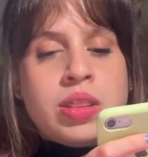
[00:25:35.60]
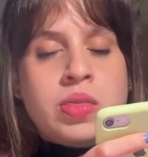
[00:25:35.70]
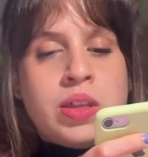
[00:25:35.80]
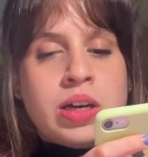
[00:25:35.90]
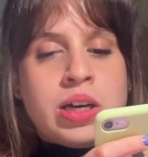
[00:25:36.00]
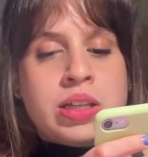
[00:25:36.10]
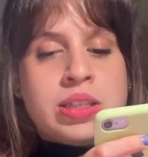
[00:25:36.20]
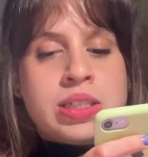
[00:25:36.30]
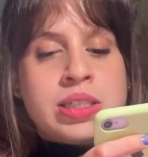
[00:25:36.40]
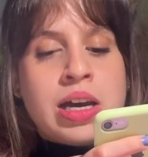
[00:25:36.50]
The
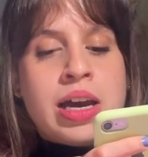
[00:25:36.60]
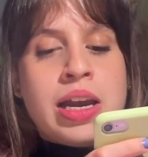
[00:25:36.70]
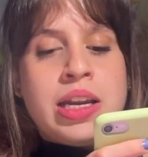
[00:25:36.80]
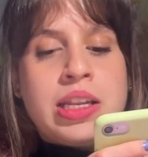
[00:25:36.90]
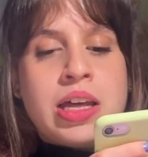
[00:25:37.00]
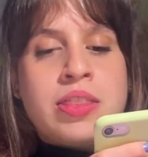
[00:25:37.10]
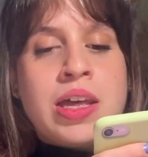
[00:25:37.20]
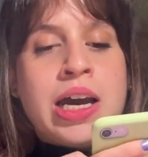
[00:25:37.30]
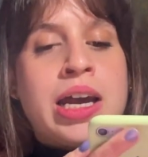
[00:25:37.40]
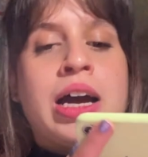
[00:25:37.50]
design
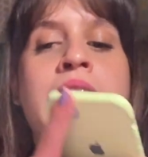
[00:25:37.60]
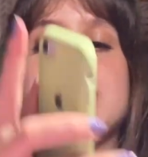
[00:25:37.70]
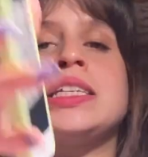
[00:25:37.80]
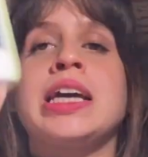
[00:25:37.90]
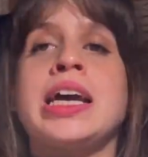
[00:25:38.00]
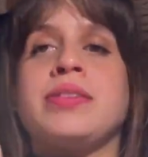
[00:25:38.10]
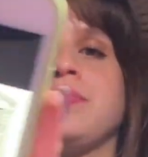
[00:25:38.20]
that I did,